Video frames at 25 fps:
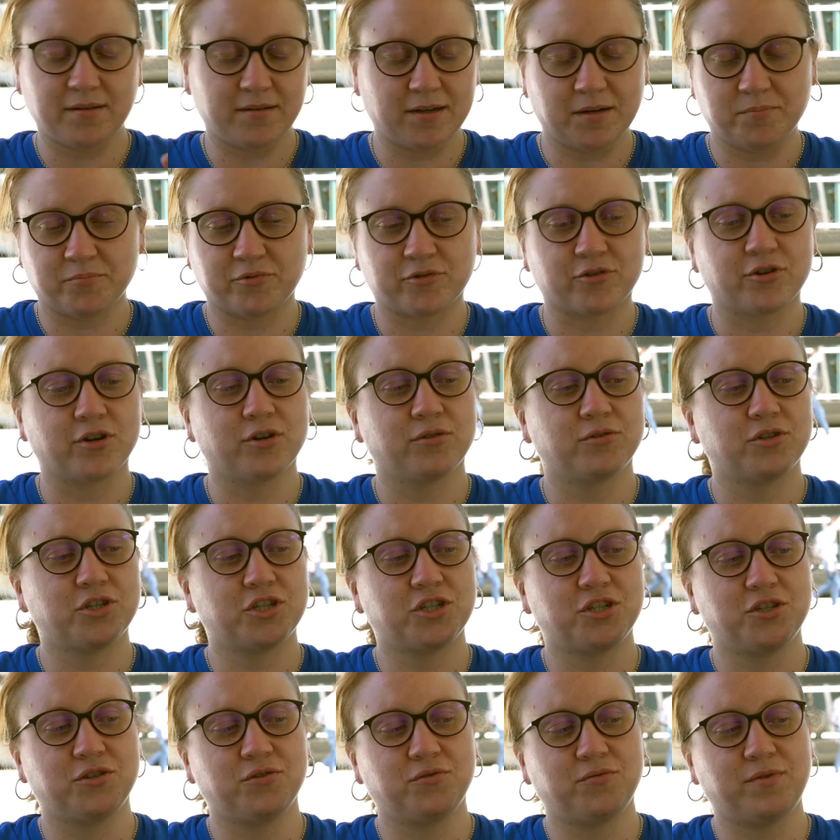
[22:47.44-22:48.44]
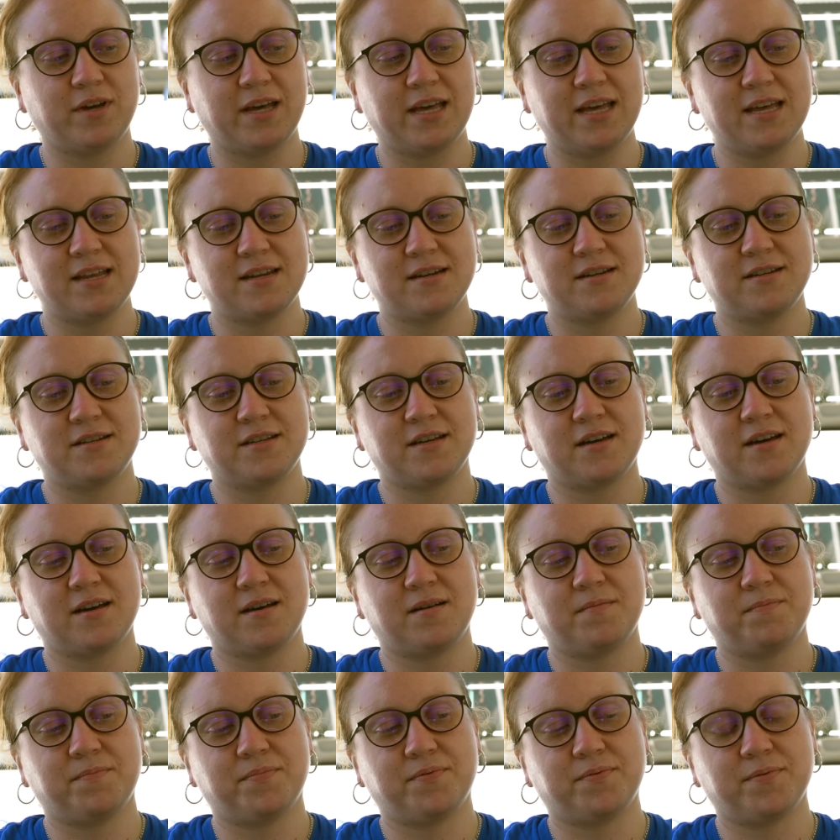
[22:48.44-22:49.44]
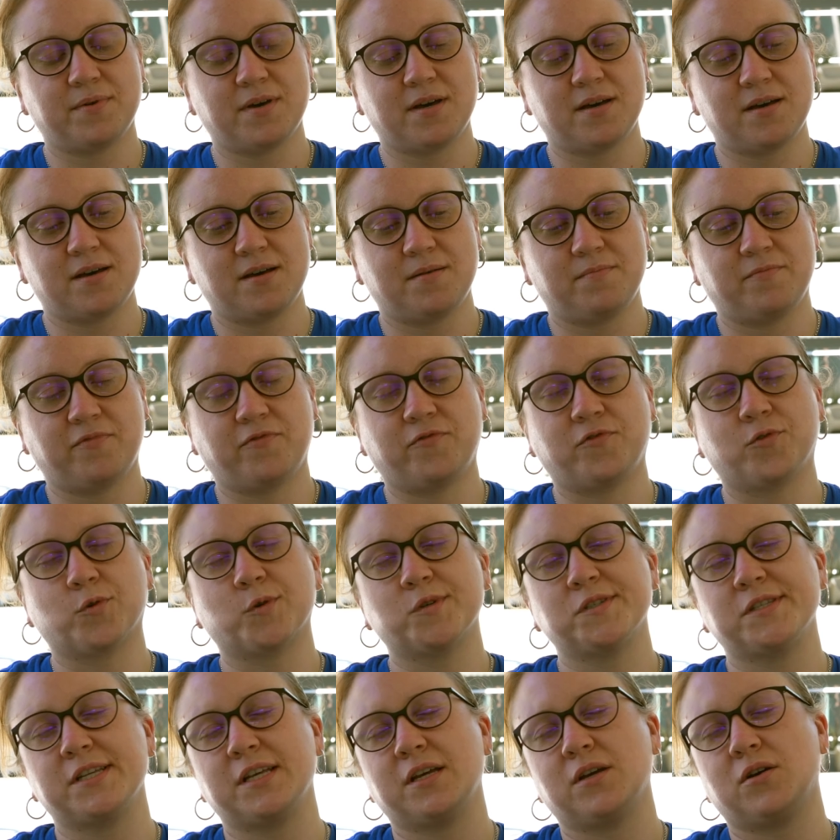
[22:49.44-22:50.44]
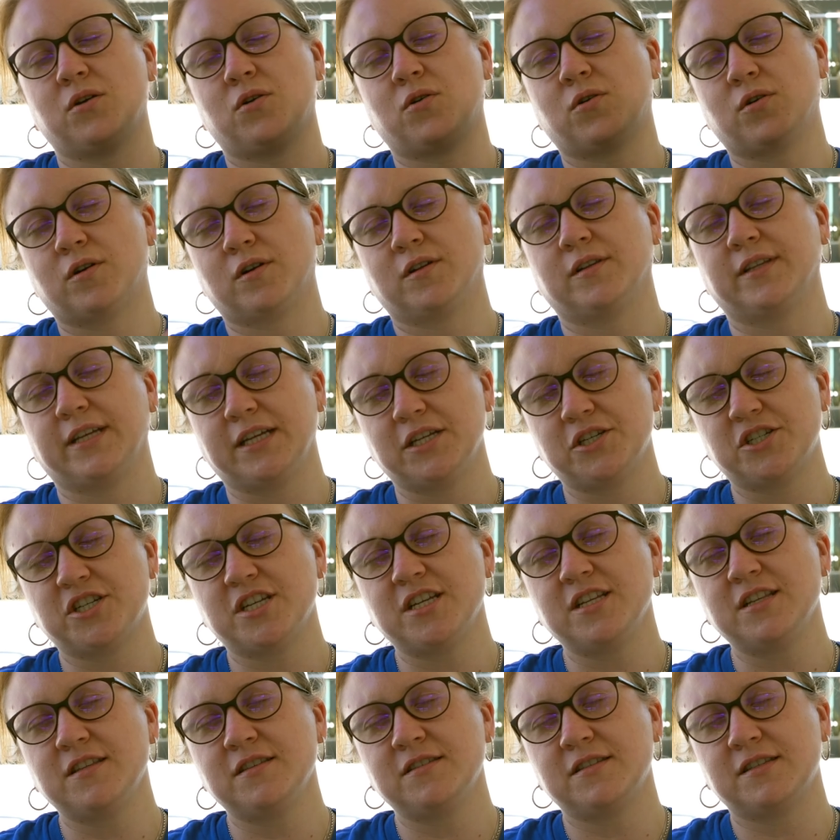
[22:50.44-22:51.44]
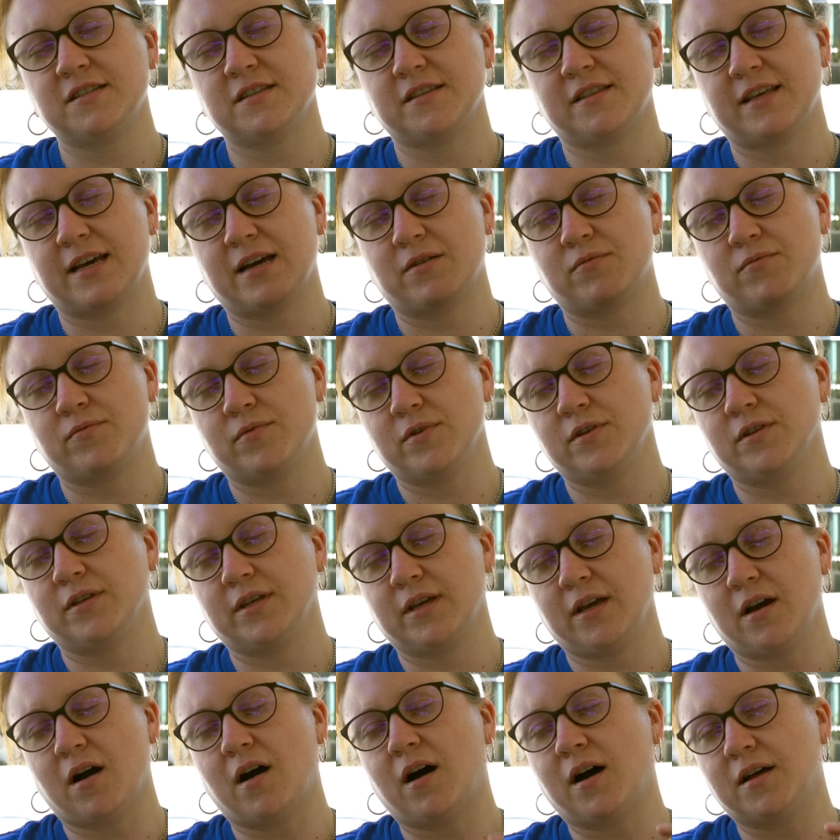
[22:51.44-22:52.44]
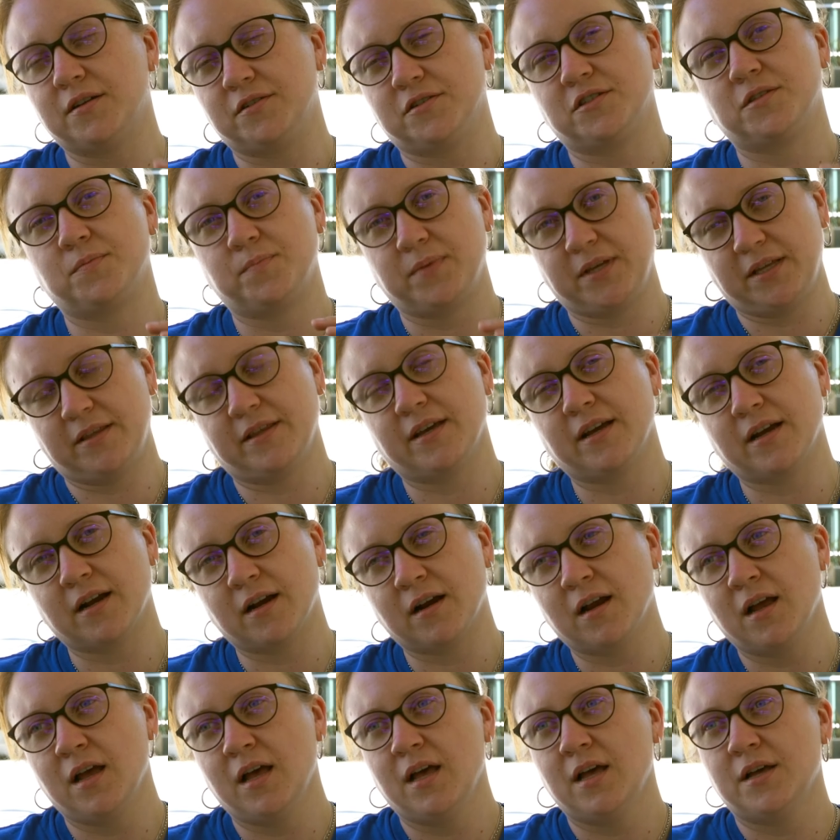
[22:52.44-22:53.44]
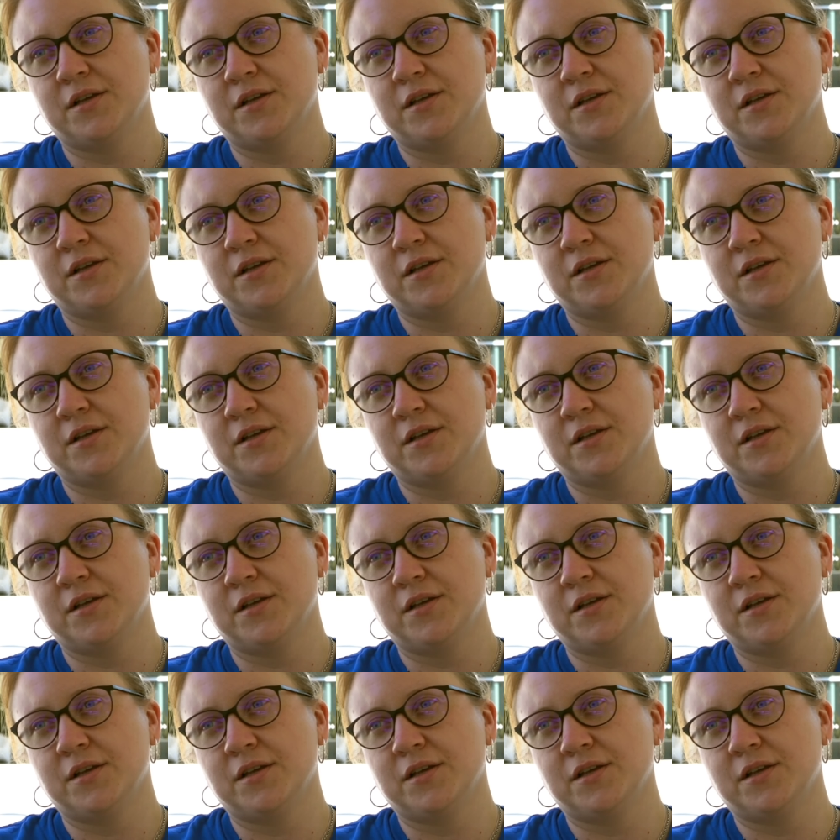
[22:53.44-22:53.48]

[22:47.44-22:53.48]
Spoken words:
approach, you end up forcing correlations that really oughtn't to be there.